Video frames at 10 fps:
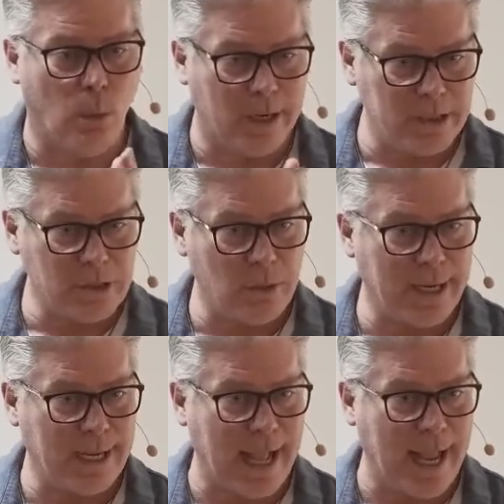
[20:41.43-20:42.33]
One is
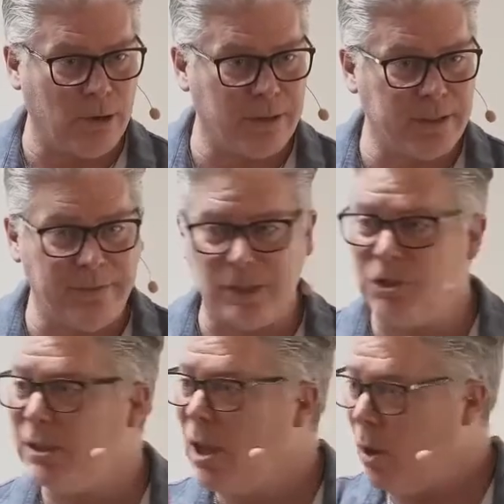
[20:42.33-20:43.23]
going at anger and
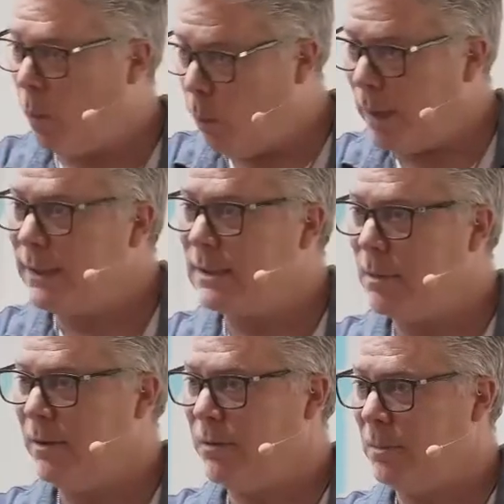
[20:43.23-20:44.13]
division. One
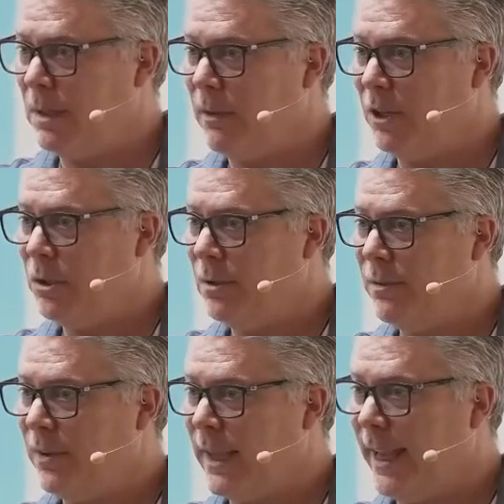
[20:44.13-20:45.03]
is coming from love and
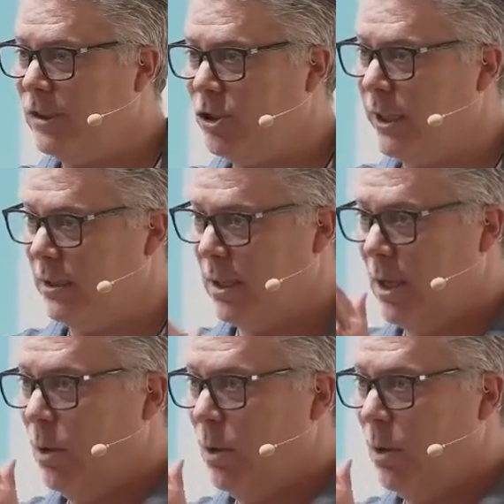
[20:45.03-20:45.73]
unification.